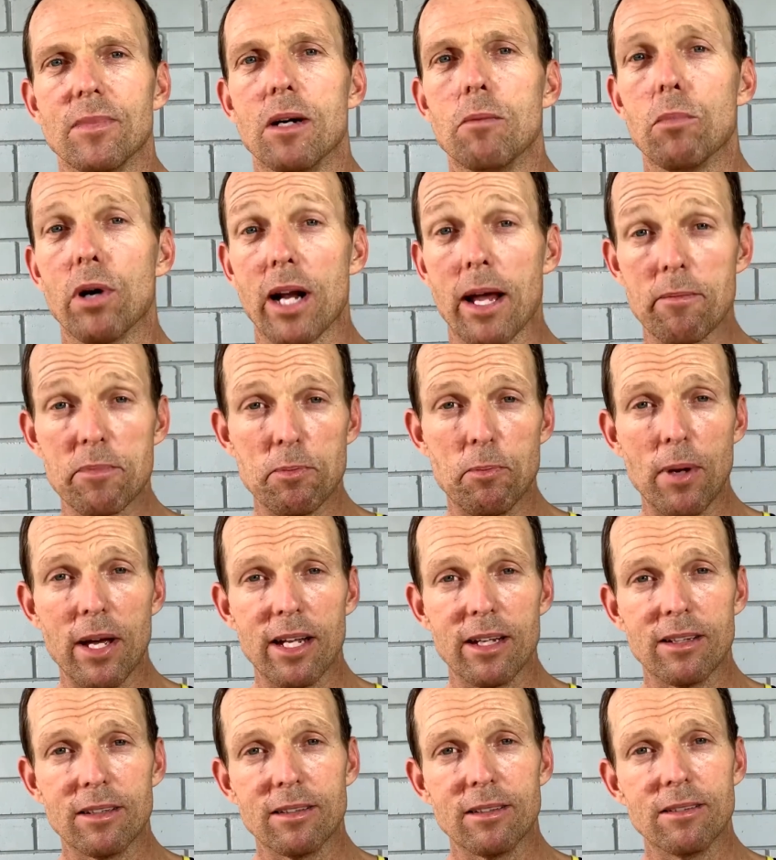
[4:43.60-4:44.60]
My name's
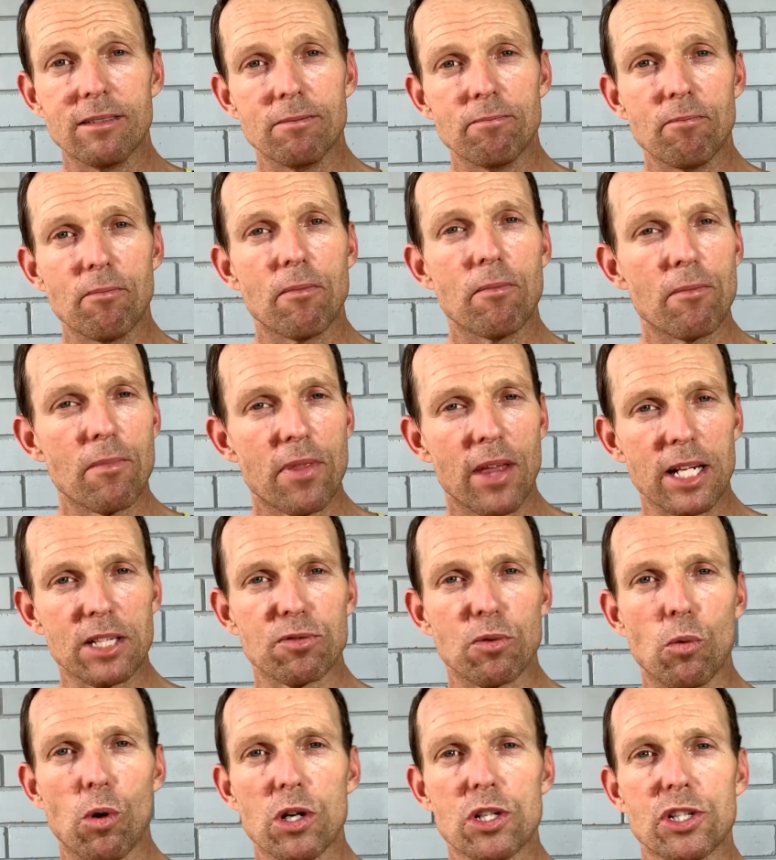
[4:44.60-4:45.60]
Ben. Thanks
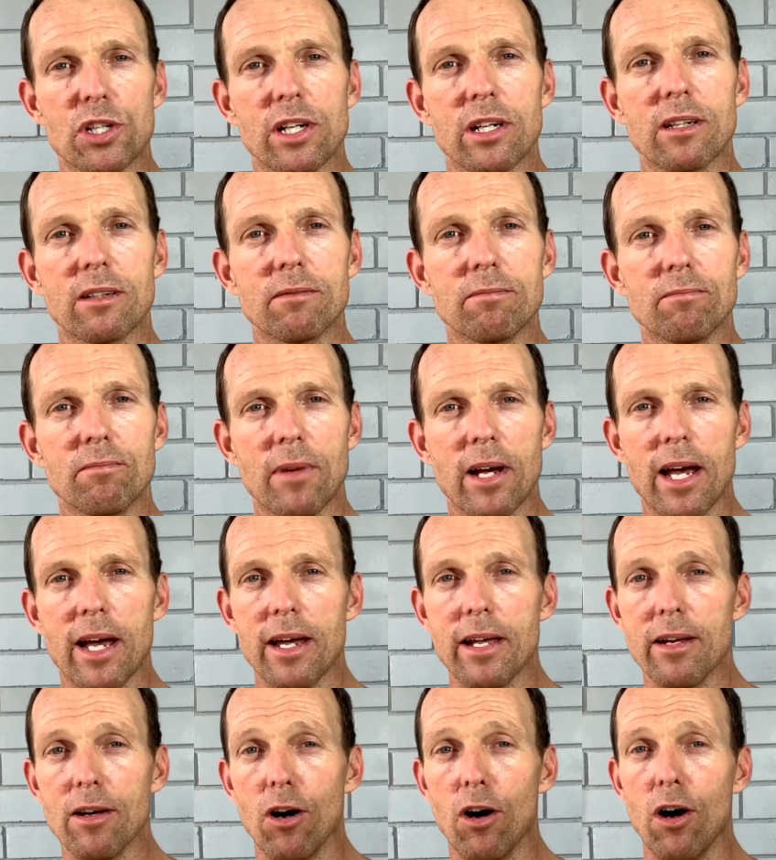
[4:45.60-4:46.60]
for watching,
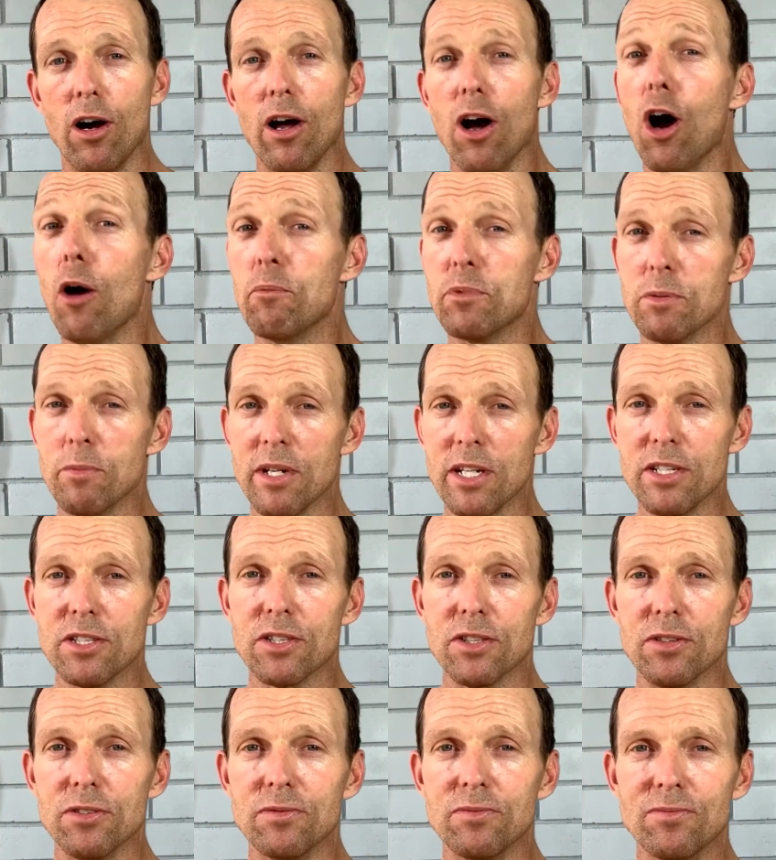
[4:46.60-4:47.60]
and I hope to meet you
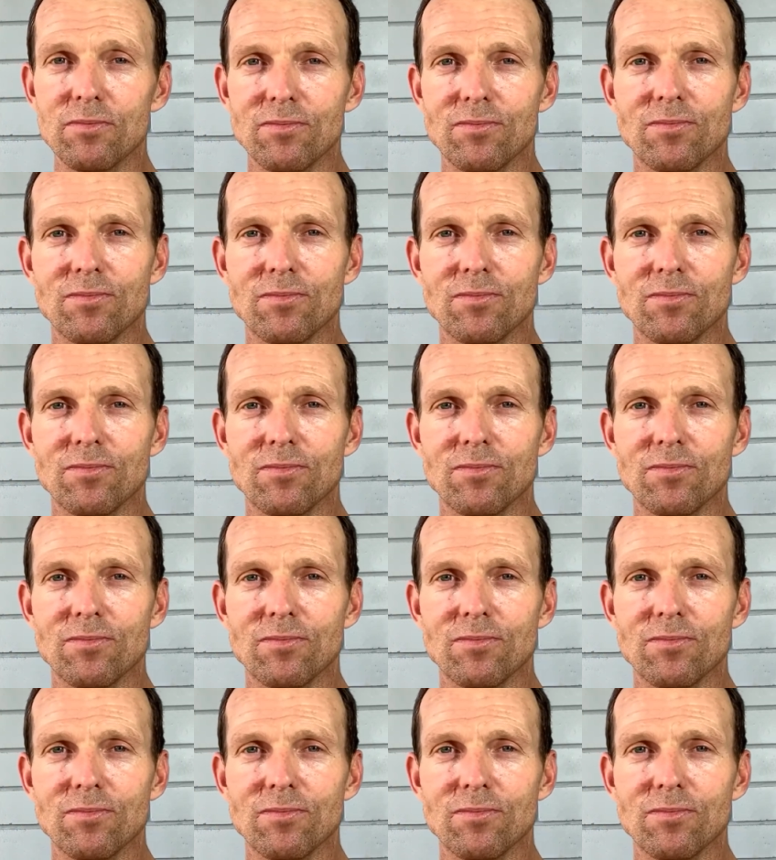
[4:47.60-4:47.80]
soon.